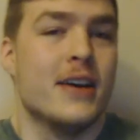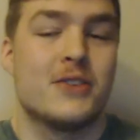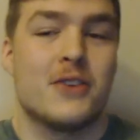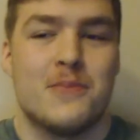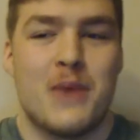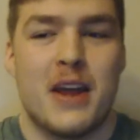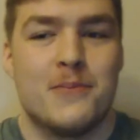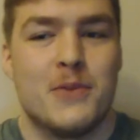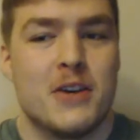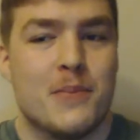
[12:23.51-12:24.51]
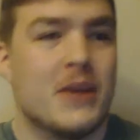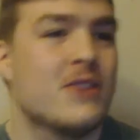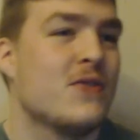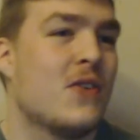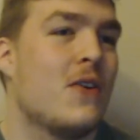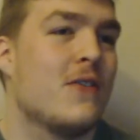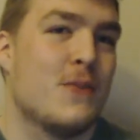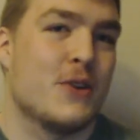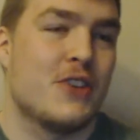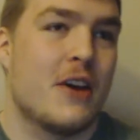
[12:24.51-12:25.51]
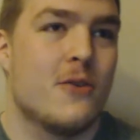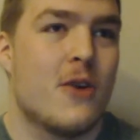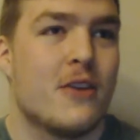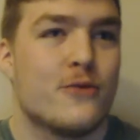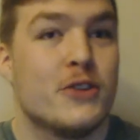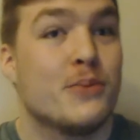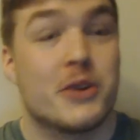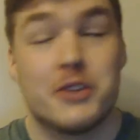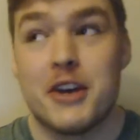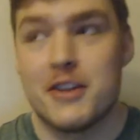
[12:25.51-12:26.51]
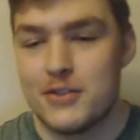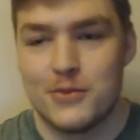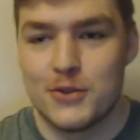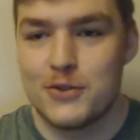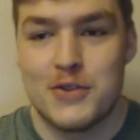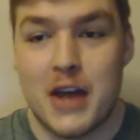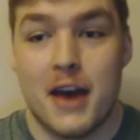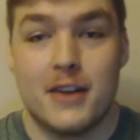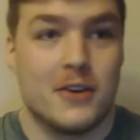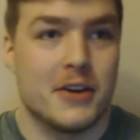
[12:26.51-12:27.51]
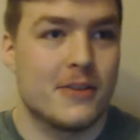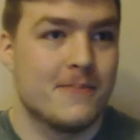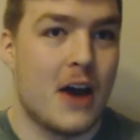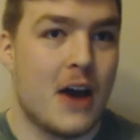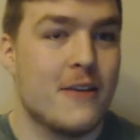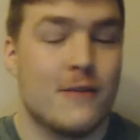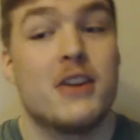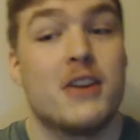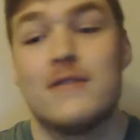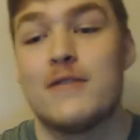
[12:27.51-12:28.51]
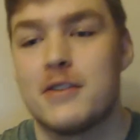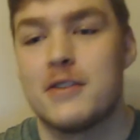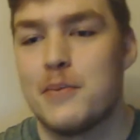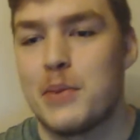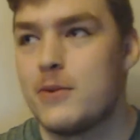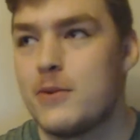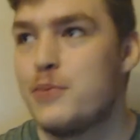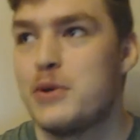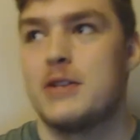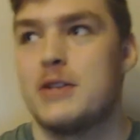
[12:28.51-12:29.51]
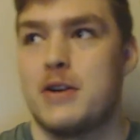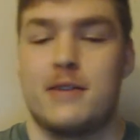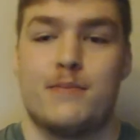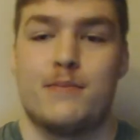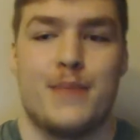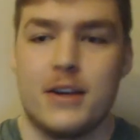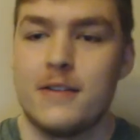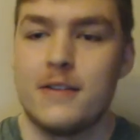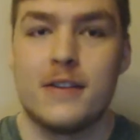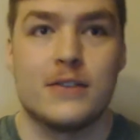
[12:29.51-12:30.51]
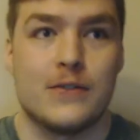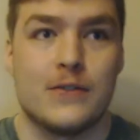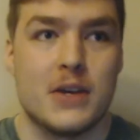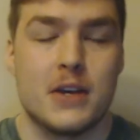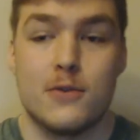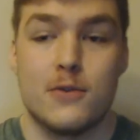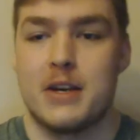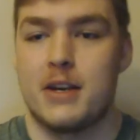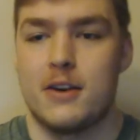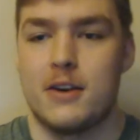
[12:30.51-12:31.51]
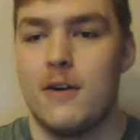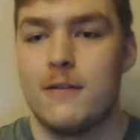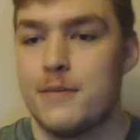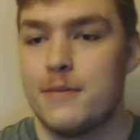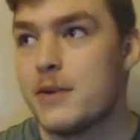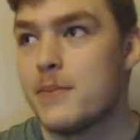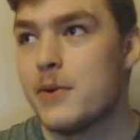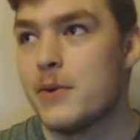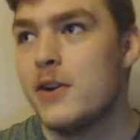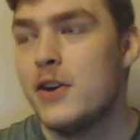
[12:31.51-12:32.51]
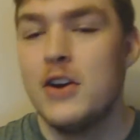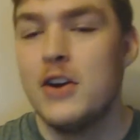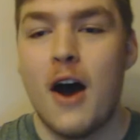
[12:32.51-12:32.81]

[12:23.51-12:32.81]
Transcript: He's gone and made me a piece of art for my channel, and I really appreciate that someone's done that. Like, I know I didn't think that people would be like making things for me or making art for me, but